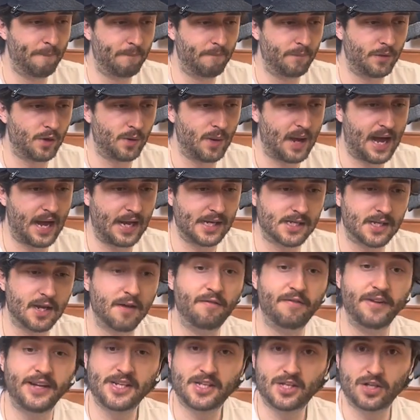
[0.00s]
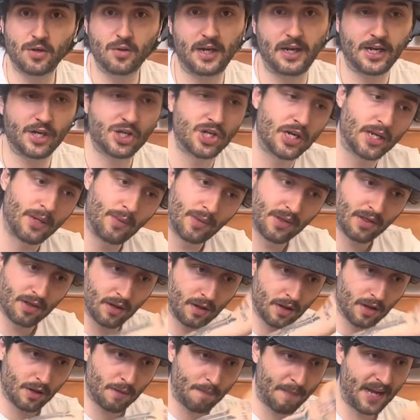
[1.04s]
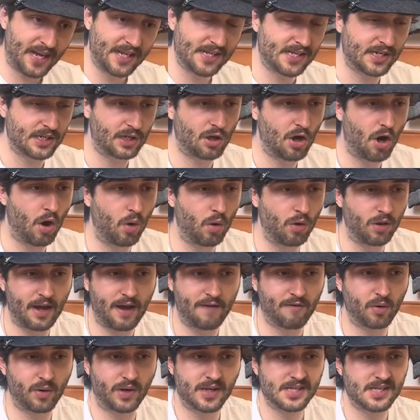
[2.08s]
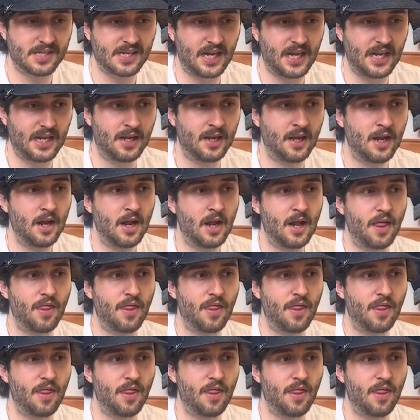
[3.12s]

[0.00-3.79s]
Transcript: You had Evisu initially with the painted gold that everyone has seen.